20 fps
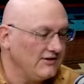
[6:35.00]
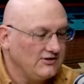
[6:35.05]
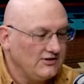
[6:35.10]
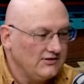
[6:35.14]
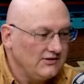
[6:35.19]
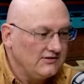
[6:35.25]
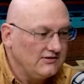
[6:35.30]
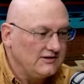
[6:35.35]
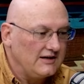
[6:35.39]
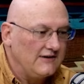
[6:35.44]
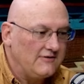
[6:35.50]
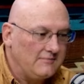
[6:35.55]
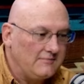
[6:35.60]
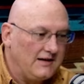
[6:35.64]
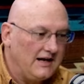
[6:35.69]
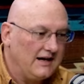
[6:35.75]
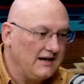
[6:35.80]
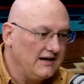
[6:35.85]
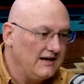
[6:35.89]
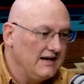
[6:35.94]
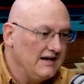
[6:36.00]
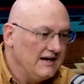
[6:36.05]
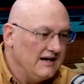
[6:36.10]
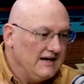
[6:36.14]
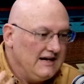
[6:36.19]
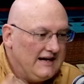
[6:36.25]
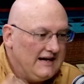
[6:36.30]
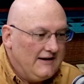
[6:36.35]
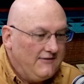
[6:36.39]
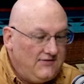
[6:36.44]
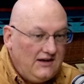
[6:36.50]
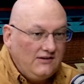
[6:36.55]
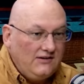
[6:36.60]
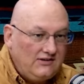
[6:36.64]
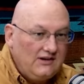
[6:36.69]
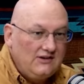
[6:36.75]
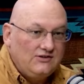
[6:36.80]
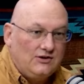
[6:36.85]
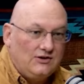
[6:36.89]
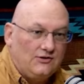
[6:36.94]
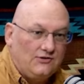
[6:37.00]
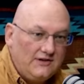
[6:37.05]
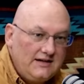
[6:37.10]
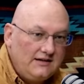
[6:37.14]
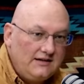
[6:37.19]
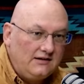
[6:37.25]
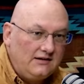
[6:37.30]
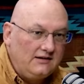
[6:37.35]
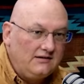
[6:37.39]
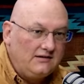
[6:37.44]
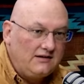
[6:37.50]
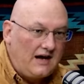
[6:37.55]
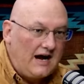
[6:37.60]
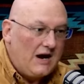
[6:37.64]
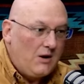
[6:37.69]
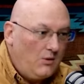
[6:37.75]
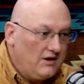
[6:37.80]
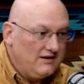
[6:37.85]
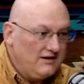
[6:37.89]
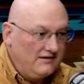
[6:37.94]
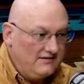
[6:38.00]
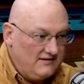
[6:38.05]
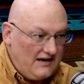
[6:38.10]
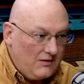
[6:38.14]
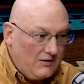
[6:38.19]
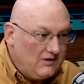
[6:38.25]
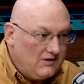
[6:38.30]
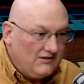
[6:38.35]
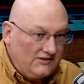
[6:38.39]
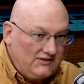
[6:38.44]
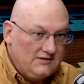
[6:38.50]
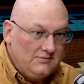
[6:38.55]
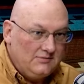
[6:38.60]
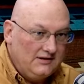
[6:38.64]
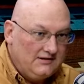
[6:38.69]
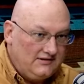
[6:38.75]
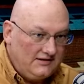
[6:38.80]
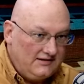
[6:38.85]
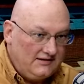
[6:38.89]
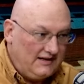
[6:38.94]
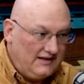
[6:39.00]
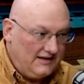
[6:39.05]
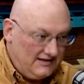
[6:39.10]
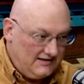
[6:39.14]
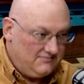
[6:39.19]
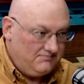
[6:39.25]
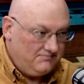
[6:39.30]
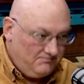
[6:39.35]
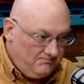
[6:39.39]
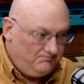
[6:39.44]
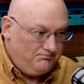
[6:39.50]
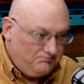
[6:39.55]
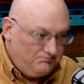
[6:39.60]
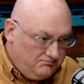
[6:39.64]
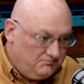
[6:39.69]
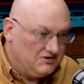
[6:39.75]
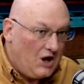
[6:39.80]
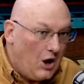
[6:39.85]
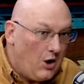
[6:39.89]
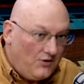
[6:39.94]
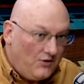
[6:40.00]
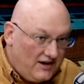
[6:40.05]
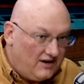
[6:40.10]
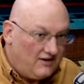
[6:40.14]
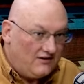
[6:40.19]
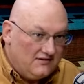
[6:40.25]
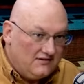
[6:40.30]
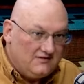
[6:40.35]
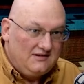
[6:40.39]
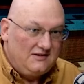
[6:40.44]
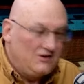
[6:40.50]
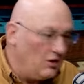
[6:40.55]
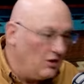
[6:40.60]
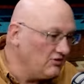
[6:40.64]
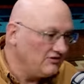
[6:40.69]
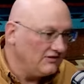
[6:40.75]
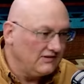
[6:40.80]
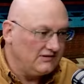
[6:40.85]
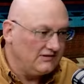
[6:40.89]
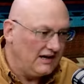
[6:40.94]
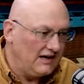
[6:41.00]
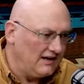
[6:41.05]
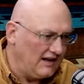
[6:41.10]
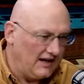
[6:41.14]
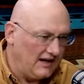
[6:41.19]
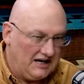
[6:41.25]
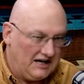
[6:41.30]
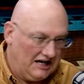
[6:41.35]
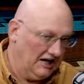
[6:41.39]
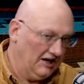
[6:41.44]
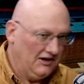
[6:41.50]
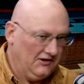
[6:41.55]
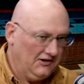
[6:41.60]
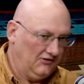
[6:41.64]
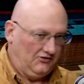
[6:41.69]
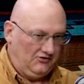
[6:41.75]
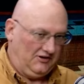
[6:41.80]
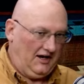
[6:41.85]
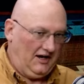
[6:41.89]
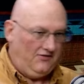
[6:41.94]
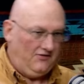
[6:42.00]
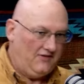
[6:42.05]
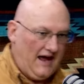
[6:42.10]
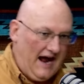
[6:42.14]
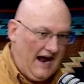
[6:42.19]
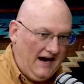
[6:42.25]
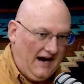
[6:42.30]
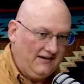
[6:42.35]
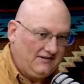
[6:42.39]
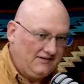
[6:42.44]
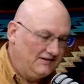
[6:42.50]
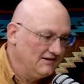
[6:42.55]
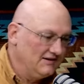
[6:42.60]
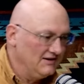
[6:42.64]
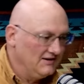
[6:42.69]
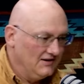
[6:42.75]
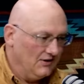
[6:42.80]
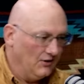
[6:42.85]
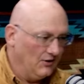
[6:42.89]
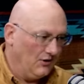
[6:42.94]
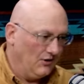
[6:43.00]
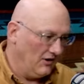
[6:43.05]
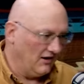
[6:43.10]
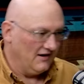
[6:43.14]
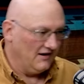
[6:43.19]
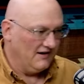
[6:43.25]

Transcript: and stuff i'm like if these things are real i want i want someone to like go there. Don't just say like it is said that, right? Or